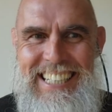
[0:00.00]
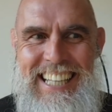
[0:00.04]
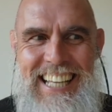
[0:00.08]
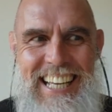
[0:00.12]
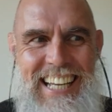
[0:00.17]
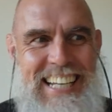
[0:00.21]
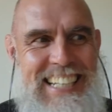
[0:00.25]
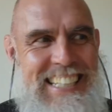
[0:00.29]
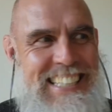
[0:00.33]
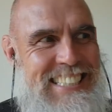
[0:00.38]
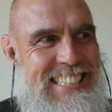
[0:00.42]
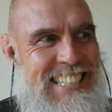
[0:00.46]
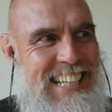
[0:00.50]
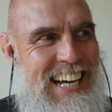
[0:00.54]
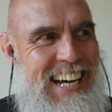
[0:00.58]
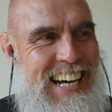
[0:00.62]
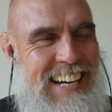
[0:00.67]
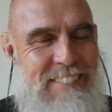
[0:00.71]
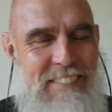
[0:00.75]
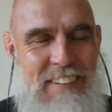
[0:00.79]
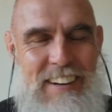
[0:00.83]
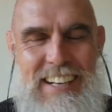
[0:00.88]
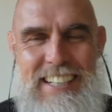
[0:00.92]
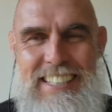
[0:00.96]
It's
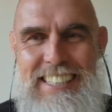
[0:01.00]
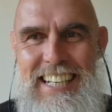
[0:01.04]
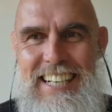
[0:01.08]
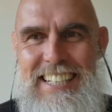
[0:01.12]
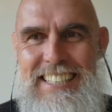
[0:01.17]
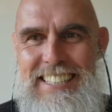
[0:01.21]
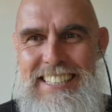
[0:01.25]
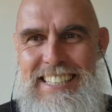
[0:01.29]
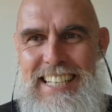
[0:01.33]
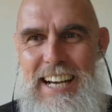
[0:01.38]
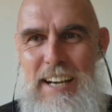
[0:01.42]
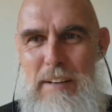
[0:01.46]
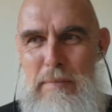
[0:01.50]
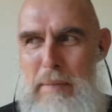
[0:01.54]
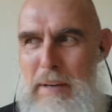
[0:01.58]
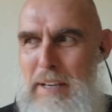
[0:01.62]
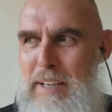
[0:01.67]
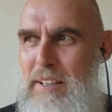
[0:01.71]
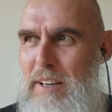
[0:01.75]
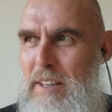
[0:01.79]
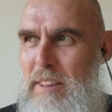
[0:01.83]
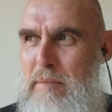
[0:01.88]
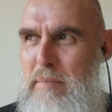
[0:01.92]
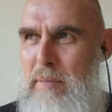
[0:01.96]
well, it does suck
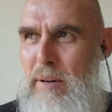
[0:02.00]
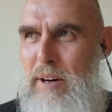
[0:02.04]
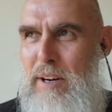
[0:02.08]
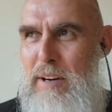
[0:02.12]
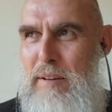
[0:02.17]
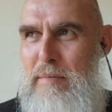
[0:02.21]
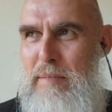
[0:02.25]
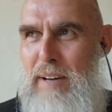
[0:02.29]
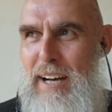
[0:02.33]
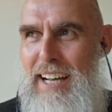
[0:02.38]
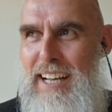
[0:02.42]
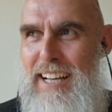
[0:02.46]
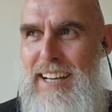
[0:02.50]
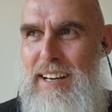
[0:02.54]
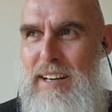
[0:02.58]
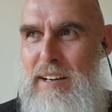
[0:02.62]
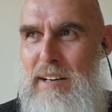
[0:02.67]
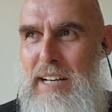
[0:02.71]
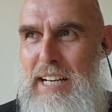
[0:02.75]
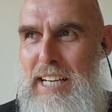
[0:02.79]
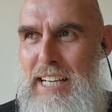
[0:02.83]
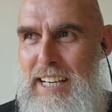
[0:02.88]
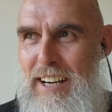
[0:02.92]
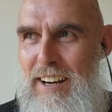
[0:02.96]
being on the bottom, mate.
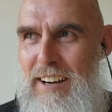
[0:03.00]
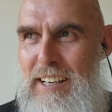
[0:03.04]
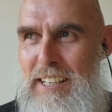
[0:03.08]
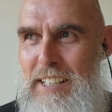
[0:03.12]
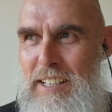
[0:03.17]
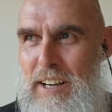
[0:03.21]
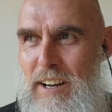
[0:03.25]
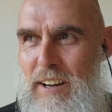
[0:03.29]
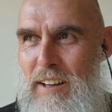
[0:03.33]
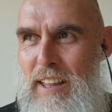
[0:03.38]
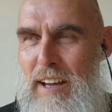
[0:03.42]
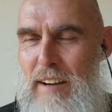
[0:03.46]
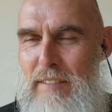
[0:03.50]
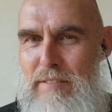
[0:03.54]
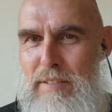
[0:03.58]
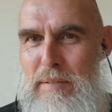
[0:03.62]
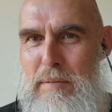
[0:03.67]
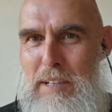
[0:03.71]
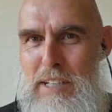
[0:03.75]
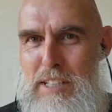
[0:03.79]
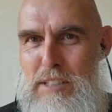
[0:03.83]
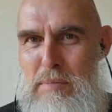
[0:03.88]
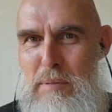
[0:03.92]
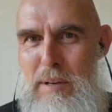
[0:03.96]
I know that
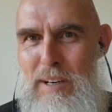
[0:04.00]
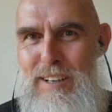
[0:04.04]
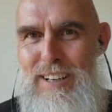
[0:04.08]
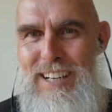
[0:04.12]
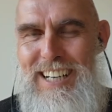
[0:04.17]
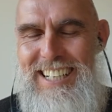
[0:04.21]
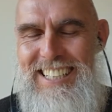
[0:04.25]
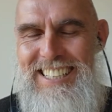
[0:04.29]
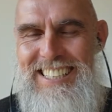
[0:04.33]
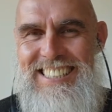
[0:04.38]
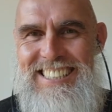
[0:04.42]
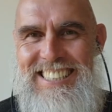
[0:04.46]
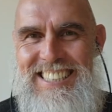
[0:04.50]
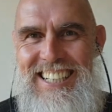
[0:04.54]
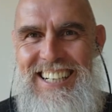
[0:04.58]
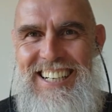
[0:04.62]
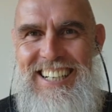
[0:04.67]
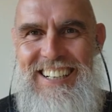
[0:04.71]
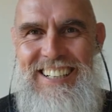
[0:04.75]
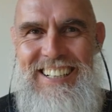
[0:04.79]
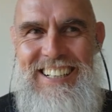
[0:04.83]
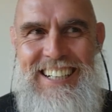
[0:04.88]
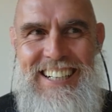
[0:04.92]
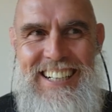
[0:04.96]
from experience. So
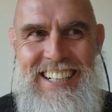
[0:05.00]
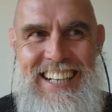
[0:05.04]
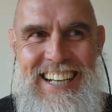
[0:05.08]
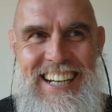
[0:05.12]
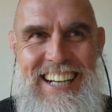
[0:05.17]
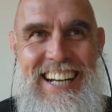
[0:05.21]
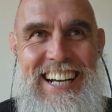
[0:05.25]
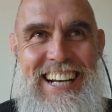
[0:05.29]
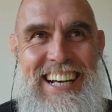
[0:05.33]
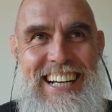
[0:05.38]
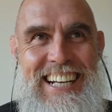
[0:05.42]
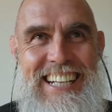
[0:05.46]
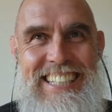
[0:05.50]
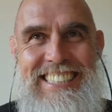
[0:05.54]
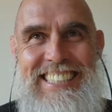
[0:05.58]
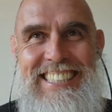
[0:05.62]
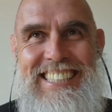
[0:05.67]
it's,